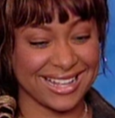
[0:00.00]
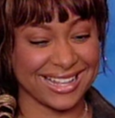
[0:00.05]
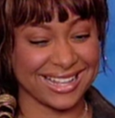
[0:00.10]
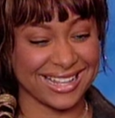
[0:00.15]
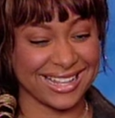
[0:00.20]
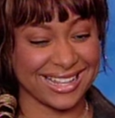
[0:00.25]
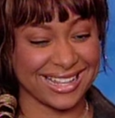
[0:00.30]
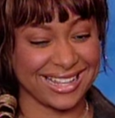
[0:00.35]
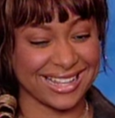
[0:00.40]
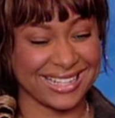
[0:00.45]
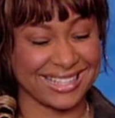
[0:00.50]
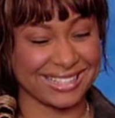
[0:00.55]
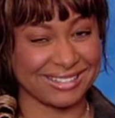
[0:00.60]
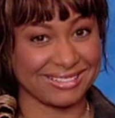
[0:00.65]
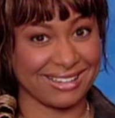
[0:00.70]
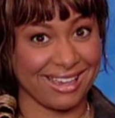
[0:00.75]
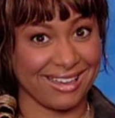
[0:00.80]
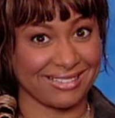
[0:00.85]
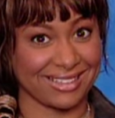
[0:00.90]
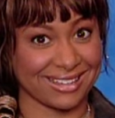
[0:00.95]
Do
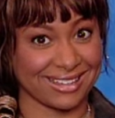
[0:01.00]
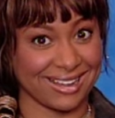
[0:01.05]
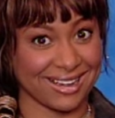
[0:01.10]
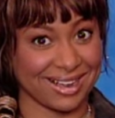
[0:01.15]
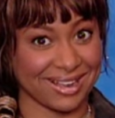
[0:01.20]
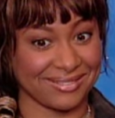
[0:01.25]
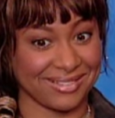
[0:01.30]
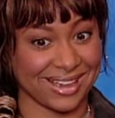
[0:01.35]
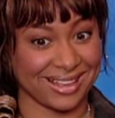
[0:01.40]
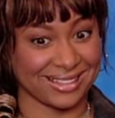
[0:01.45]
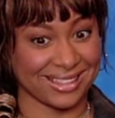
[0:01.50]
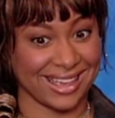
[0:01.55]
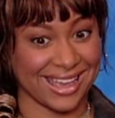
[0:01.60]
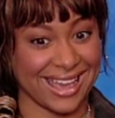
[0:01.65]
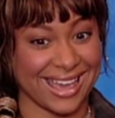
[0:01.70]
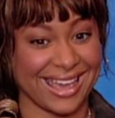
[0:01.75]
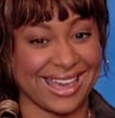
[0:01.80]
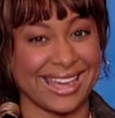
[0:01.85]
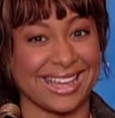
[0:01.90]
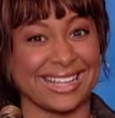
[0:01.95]
we have to talk about
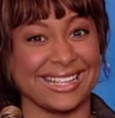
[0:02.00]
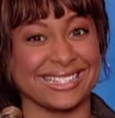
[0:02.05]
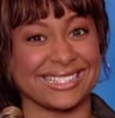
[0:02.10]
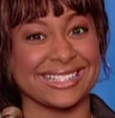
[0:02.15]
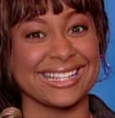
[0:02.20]
that?